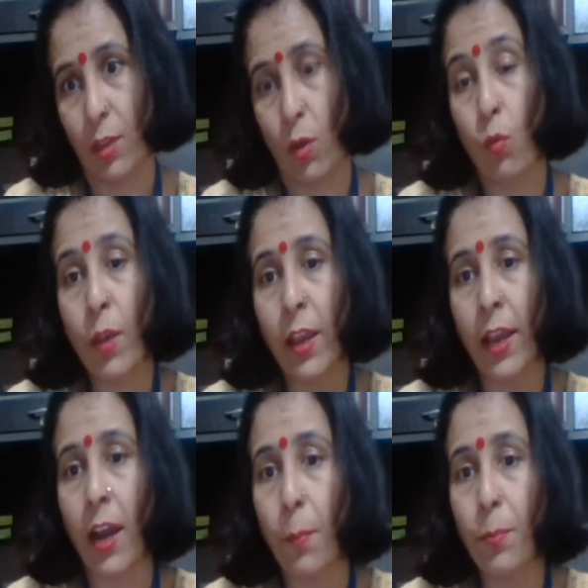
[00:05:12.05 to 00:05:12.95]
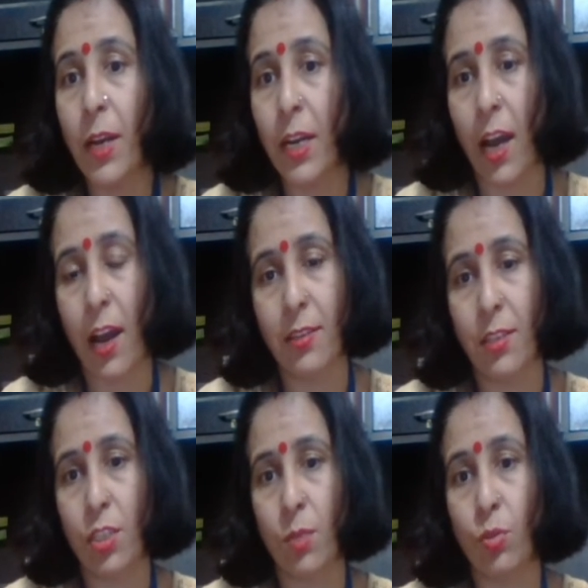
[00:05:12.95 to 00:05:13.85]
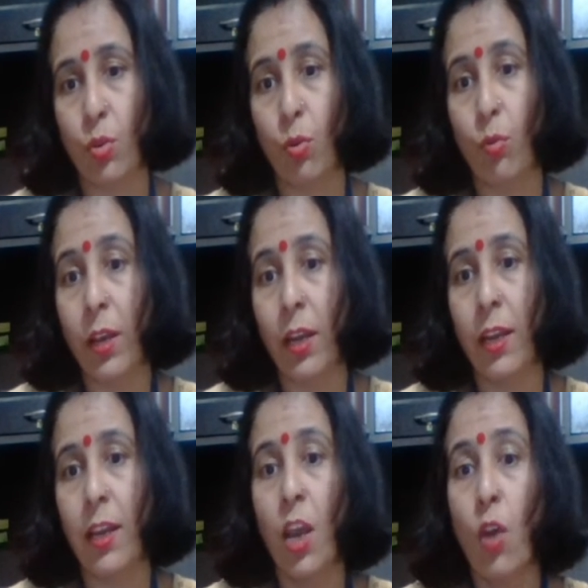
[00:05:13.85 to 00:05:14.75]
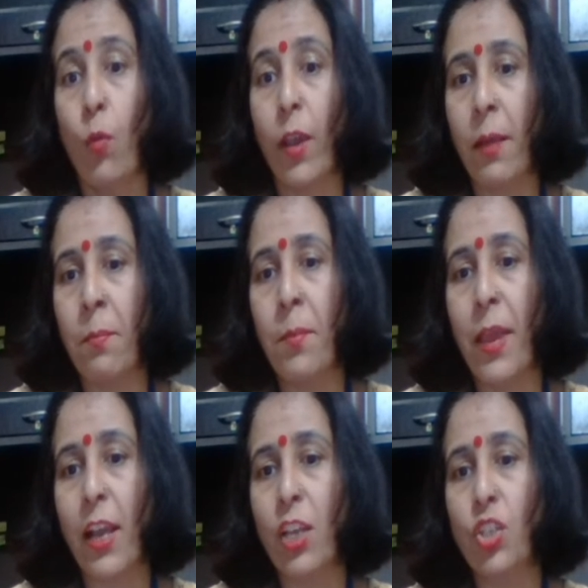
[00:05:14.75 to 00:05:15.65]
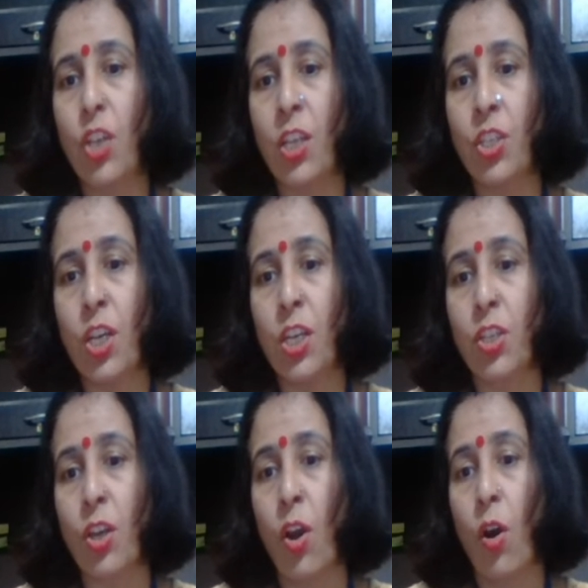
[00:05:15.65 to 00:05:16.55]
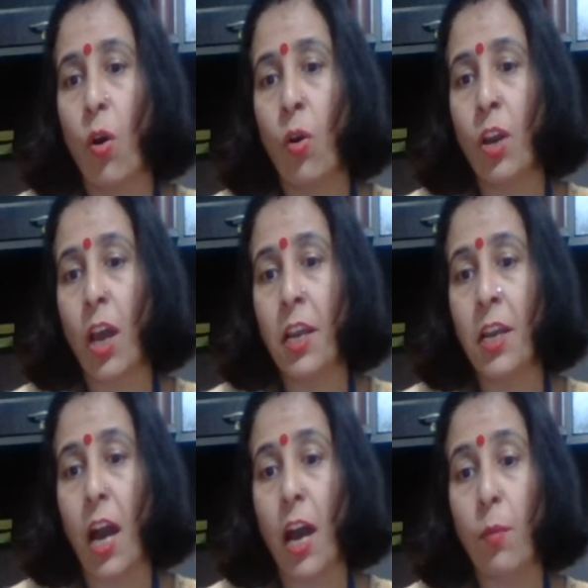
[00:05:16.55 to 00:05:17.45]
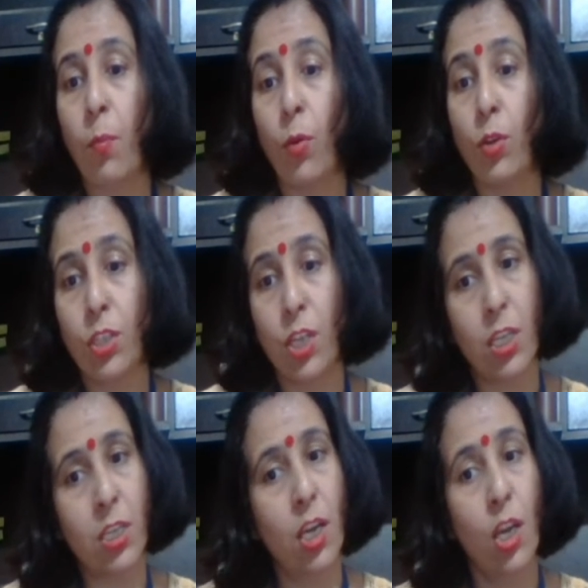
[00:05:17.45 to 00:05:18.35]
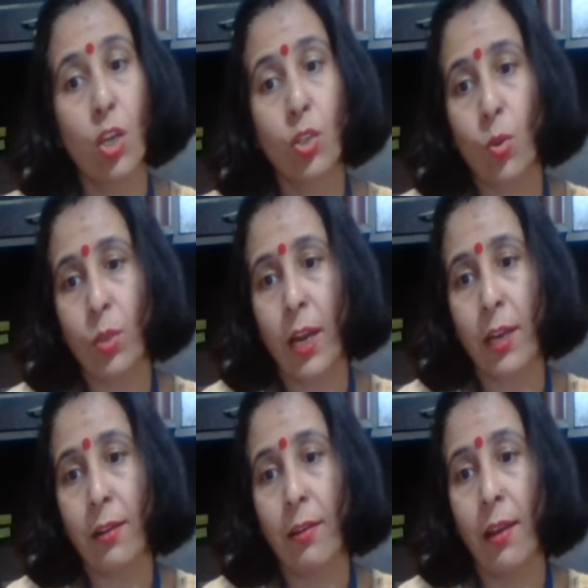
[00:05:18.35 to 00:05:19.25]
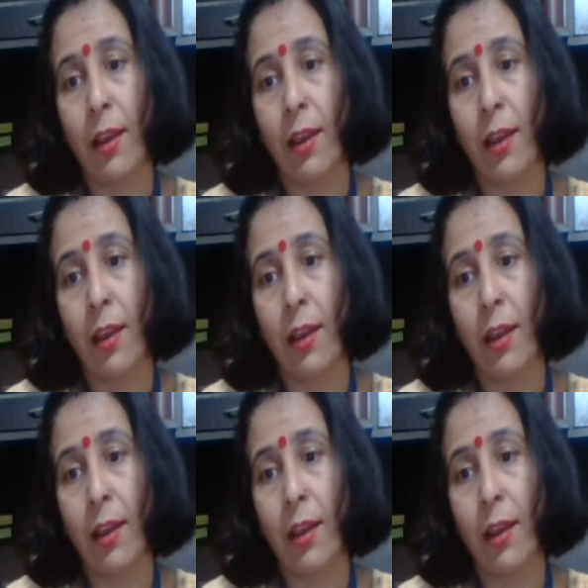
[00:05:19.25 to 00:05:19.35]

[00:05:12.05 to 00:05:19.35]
or we can update our system so quickly, we can make changes on in our policies, so that